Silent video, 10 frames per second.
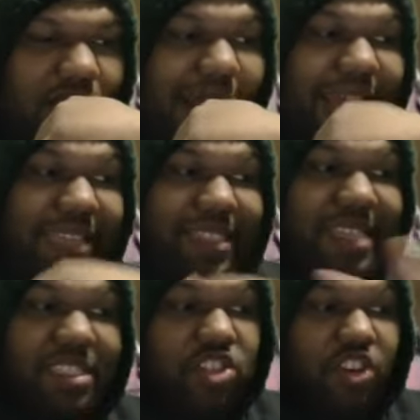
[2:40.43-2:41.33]
I guess
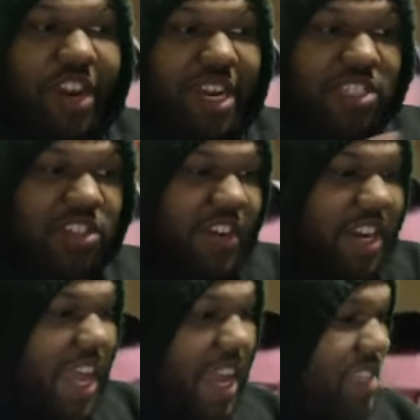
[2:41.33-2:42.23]
cause the screen is
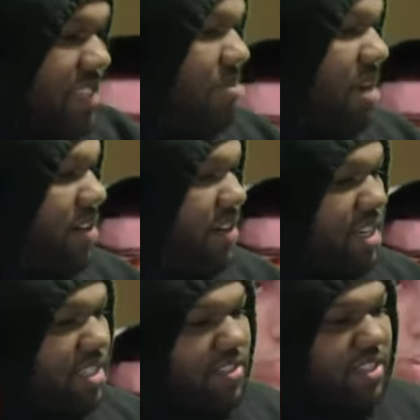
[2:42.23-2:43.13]
green, y'all can see my
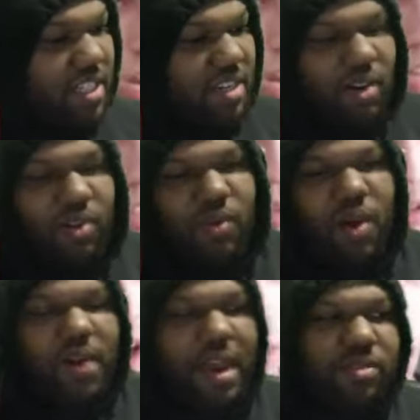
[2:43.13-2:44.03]
green screen. In oh,
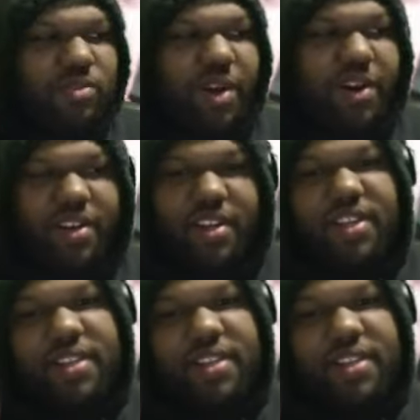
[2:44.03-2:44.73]
whoa, that was weird.